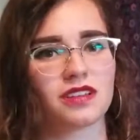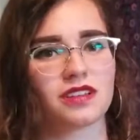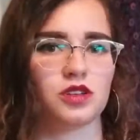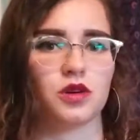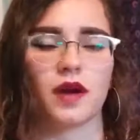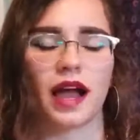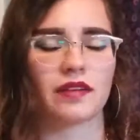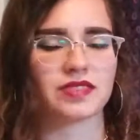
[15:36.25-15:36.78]
You
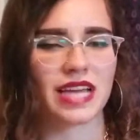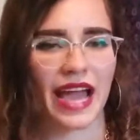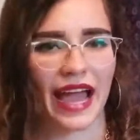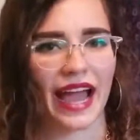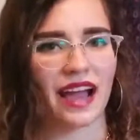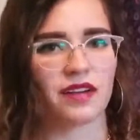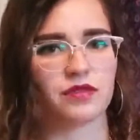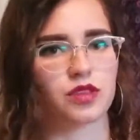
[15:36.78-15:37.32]
don't have to
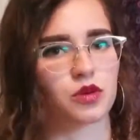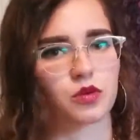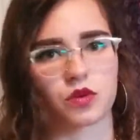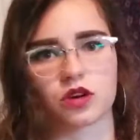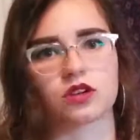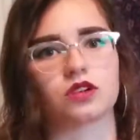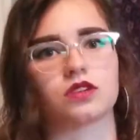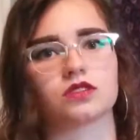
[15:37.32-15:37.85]
have the
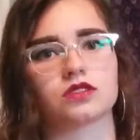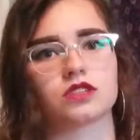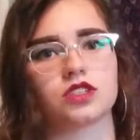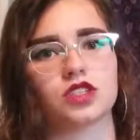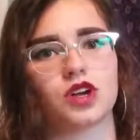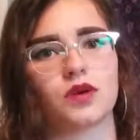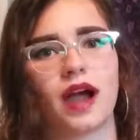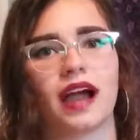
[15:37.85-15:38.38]
world.
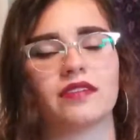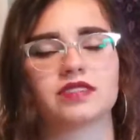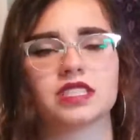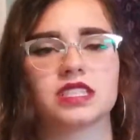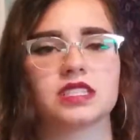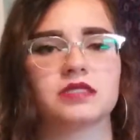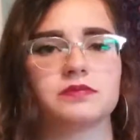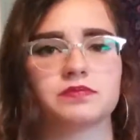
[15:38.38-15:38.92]
You don't have
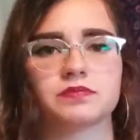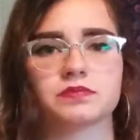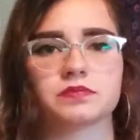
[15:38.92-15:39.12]
to